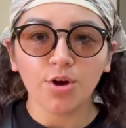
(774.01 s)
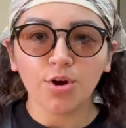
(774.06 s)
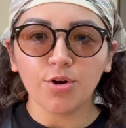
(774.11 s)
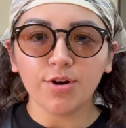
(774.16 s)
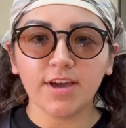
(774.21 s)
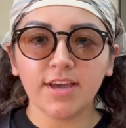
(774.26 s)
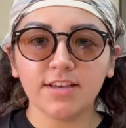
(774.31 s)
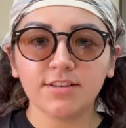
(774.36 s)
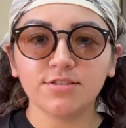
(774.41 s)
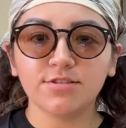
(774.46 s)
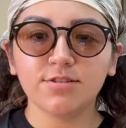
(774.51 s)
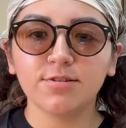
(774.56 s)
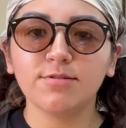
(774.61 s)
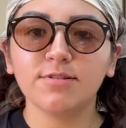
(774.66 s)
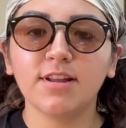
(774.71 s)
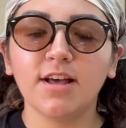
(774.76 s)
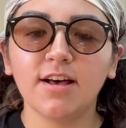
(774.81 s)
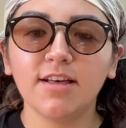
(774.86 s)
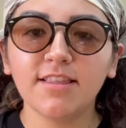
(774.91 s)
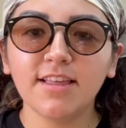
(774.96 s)
Okay, so
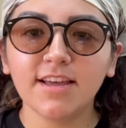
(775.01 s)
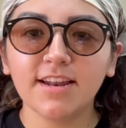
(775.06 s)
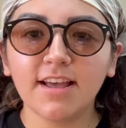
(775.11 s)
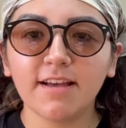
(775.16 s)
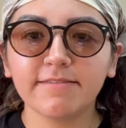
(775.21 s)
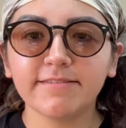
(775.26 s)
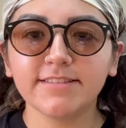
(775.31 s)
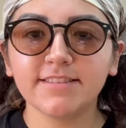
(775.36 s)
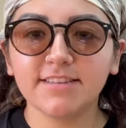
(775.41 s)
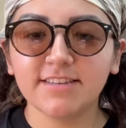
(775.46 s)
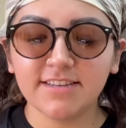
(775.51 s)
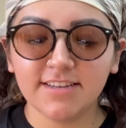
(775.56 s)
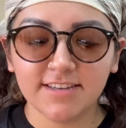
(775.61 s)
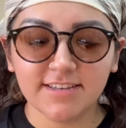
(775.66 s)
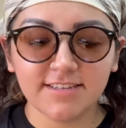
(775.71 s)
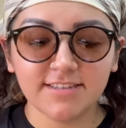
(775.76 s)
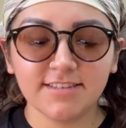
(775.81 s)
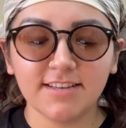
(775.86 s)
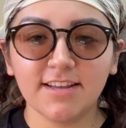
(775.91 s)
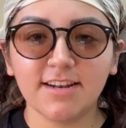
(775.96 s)
now that everything
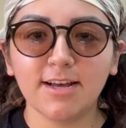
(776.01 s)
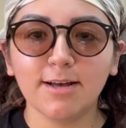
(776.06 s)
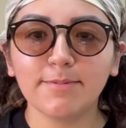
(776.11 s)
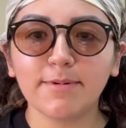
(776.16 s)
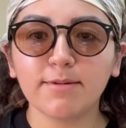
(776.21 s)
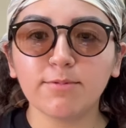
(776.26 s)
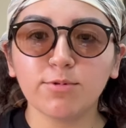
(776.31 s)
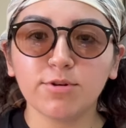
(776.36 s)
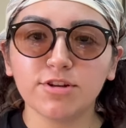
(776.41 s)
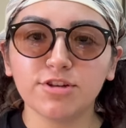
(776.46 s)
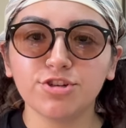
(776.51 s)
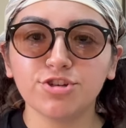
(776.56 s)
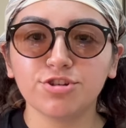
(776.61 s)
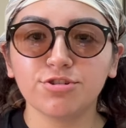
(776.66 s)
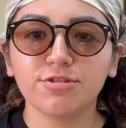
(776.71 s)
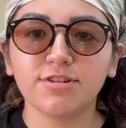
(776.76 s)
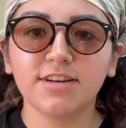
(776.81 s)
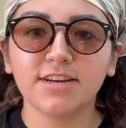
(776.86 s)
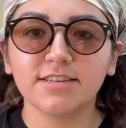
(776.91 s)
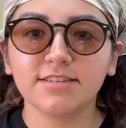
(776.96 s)
is set up, I want to show
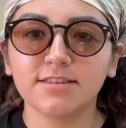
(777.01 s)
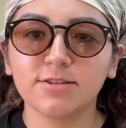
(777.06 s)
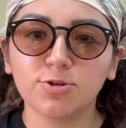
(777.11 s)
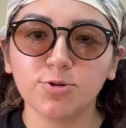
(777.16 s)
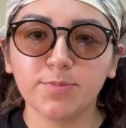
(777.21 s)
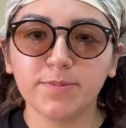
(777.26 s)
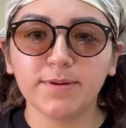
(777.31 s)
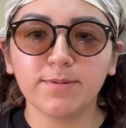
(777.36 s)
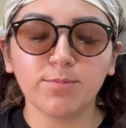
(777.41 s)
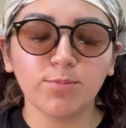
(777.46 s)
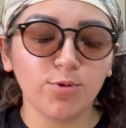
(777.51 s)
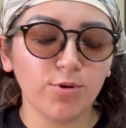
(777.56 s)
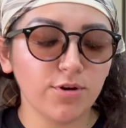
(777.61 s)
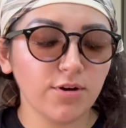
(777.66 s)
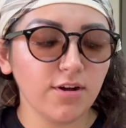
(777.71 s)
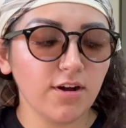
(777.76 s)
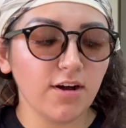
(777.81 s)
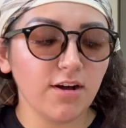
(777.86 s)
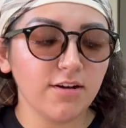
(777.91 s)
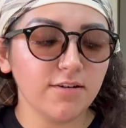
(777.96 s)
you guys a little bit more
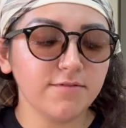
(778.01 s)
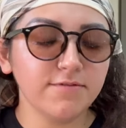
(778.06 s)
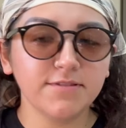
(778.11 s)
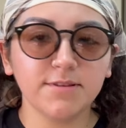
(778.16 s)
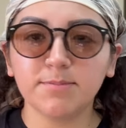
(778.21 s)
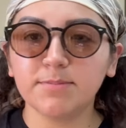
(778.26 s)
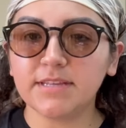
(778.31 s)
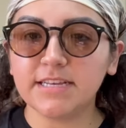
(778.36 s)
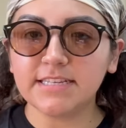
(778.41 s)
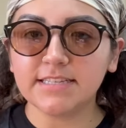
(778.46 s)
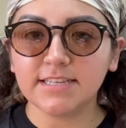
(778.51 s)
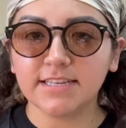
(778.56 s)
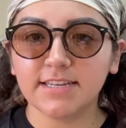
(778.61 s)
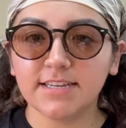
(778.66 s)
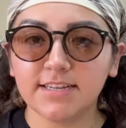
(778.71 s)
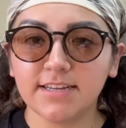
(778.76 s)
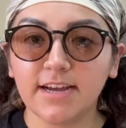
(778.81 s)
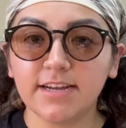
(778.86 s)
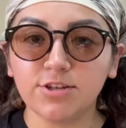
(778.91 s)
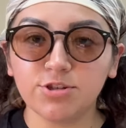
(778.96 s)
of some things
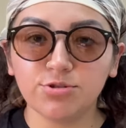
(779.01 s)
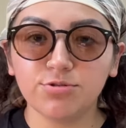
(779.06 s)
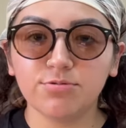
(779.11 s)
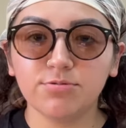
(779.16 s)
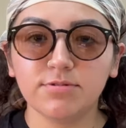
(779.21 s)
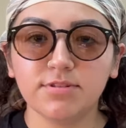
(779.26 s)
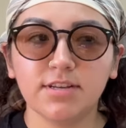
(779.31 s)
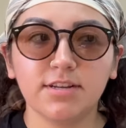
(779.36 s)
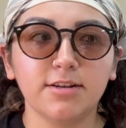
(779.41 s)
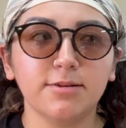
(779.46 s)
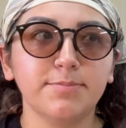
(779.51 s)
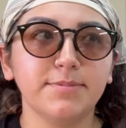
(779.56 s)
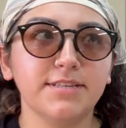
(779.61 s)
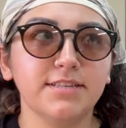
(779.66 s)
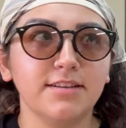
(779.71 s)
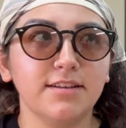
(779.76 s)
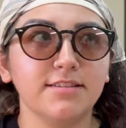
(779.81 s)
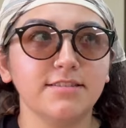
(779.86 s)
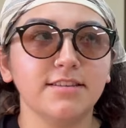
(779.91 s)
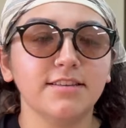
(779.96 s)
I do set up
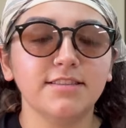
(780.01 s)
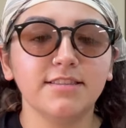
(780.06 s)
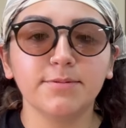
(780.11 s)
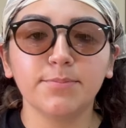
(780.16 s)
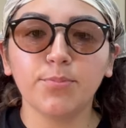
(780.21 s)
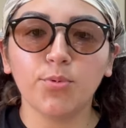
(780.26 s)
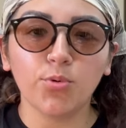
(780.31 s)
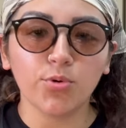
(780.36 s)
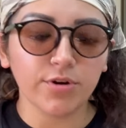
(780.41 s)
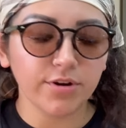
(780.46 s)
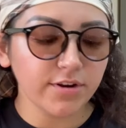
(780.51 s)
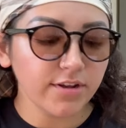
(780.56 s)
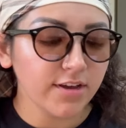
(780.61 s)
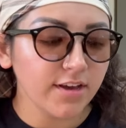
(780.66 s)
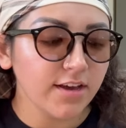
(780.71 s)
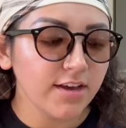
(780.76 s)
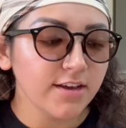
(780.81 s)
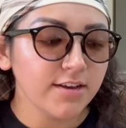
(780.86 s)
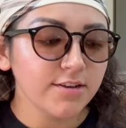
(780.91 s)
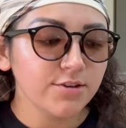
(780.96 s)
besides like the board.
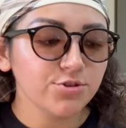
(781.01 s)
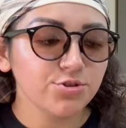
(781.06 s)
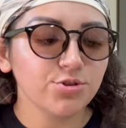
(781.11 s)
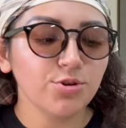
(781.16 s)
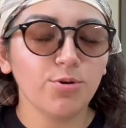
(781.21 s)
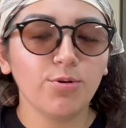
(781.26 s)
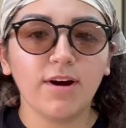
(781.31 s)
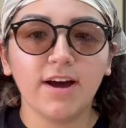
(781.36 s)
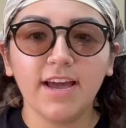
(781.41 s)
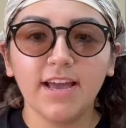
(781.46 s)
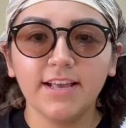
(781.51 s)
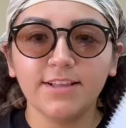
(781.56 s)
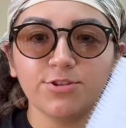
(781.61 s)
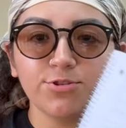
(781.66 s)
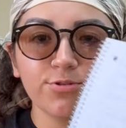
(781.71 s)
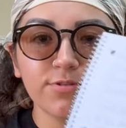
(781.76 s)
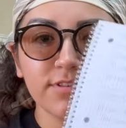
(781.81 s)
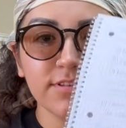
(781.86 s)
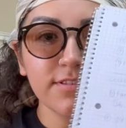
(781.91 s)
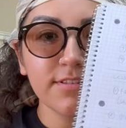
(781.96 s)
So I
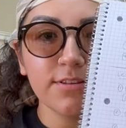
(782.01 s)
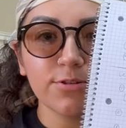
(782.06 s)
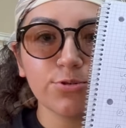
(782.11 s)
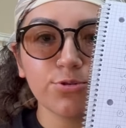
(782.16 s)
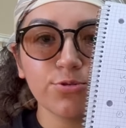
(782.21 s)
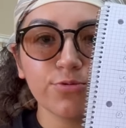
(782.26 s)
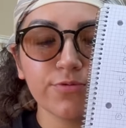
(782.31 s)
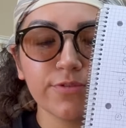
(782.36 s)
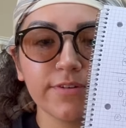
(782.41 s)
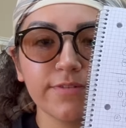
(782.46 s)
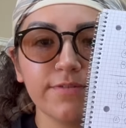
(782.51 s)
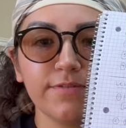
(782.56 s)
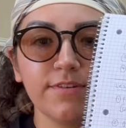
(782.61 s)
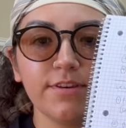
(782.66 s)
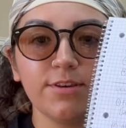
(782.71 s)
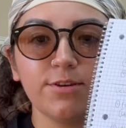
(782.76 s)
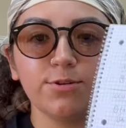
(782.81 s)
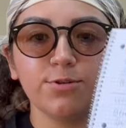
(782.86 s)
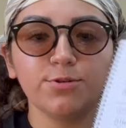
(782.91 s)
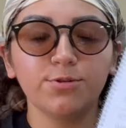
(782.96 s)
do this little
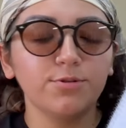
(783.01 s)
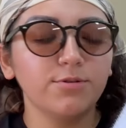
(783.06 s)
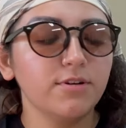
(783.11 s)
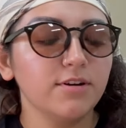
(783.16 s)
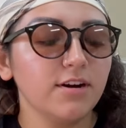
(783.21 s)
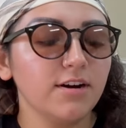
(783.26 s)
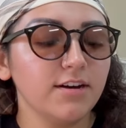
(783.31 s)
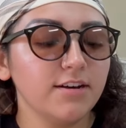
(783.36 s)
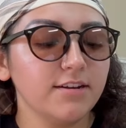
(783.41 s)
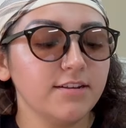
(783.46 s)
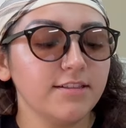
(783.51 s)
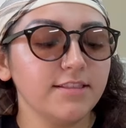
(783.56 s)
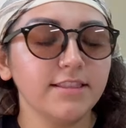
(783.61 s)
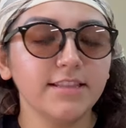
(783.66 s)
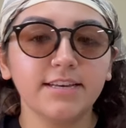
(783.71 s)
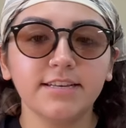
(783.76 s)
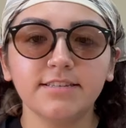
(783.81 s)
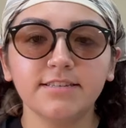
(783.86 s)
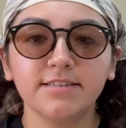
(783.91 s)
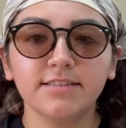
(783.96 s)
review
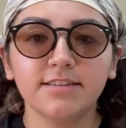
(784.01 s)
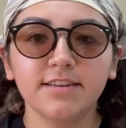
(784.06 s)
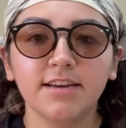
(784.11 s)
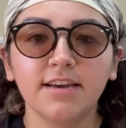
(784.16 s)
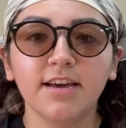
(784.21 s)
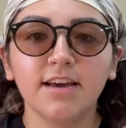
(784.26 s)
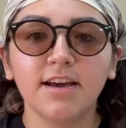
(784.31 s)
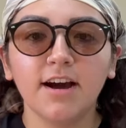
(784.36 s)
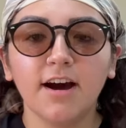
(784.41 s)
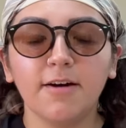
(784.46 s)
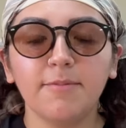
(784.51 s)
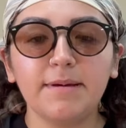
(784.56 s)
list of